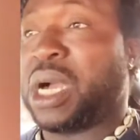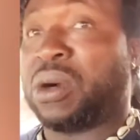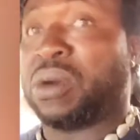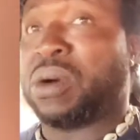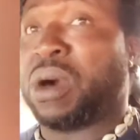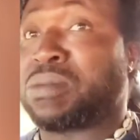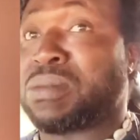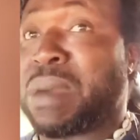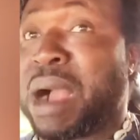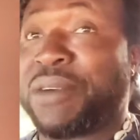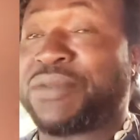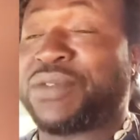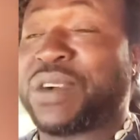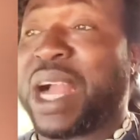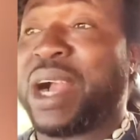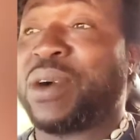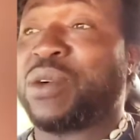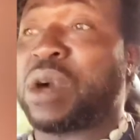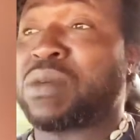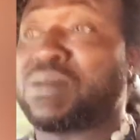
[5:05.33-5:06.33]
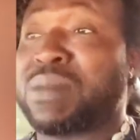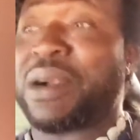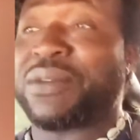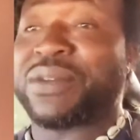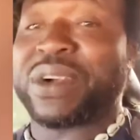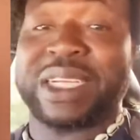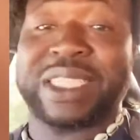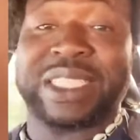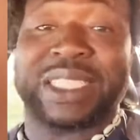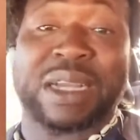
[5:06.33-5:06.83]
won gba
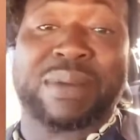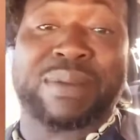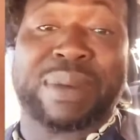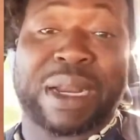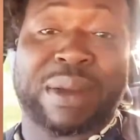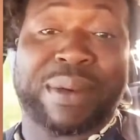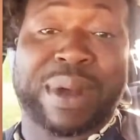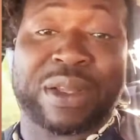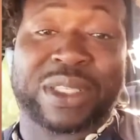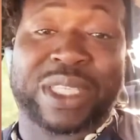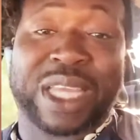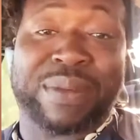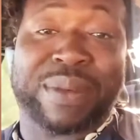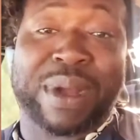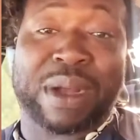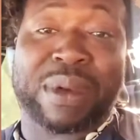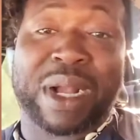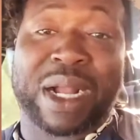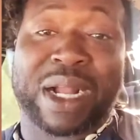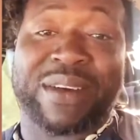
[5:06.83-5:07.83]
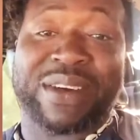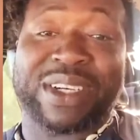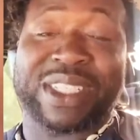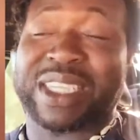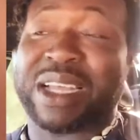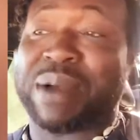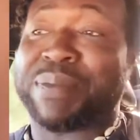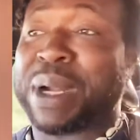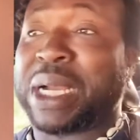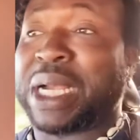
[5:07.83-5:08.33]
Afghanistan pada ba tell my
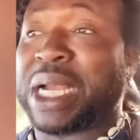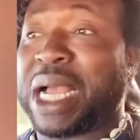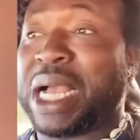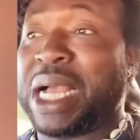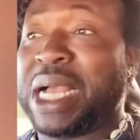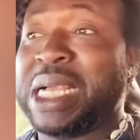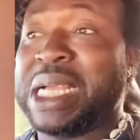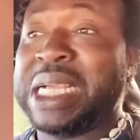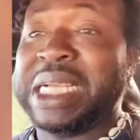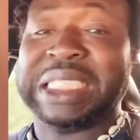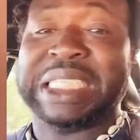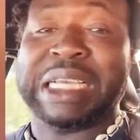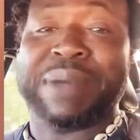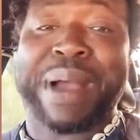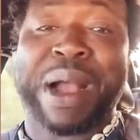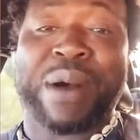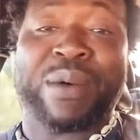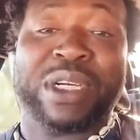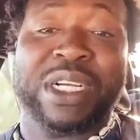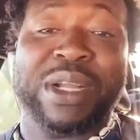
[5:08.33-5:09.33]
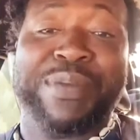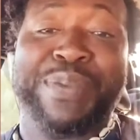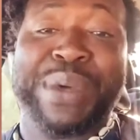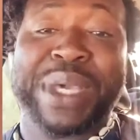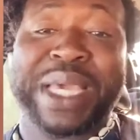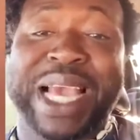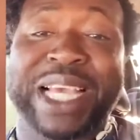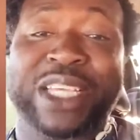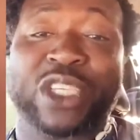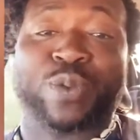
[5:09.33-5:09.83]
Afghanistan pada she ba won the
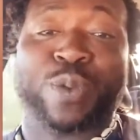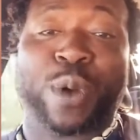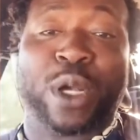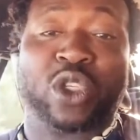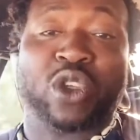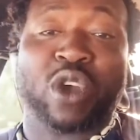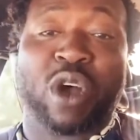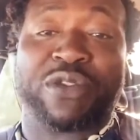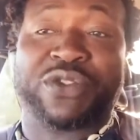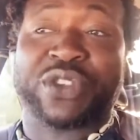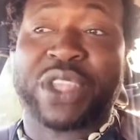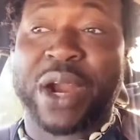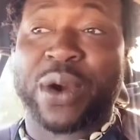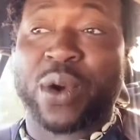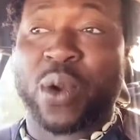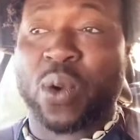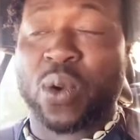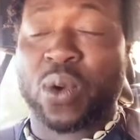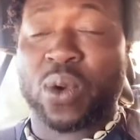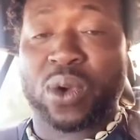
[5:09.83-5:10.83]
biggest sponsor of terror